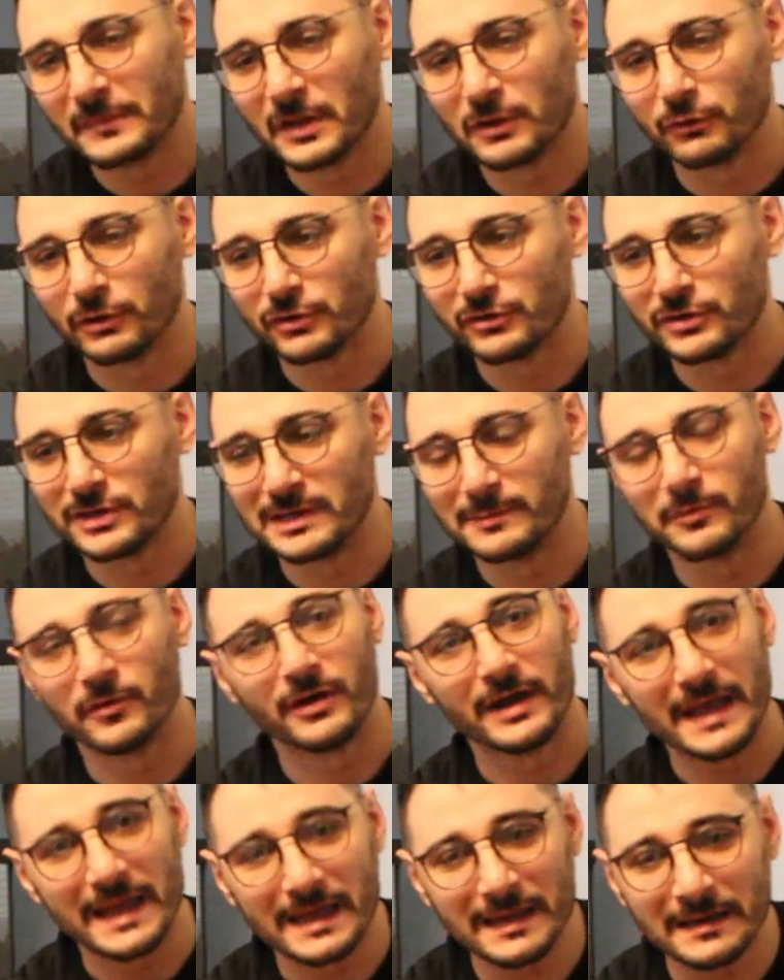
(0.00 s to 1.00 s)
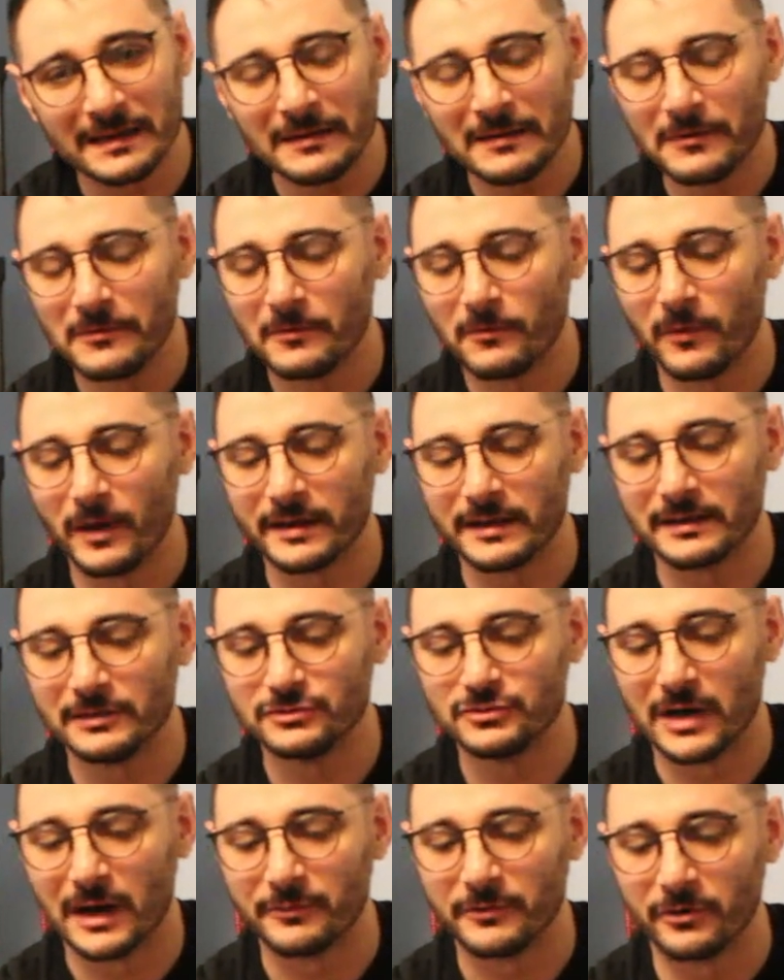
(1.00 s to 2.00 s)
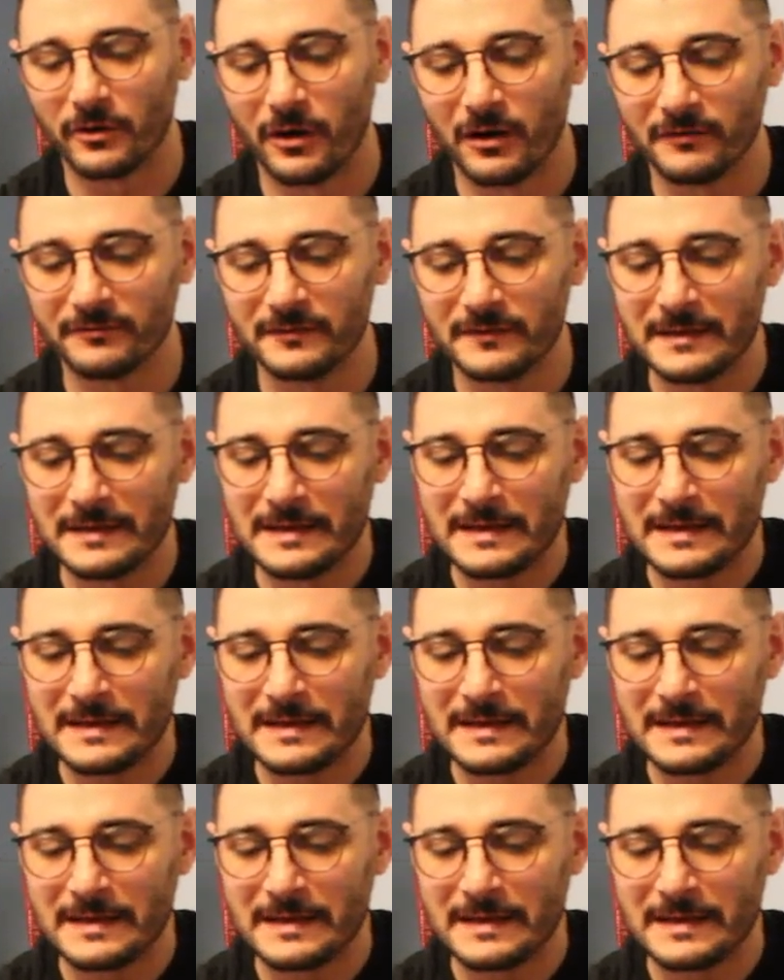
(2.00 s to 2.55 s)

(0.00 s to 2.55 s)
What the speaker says: critter keeper in when he dropped it off.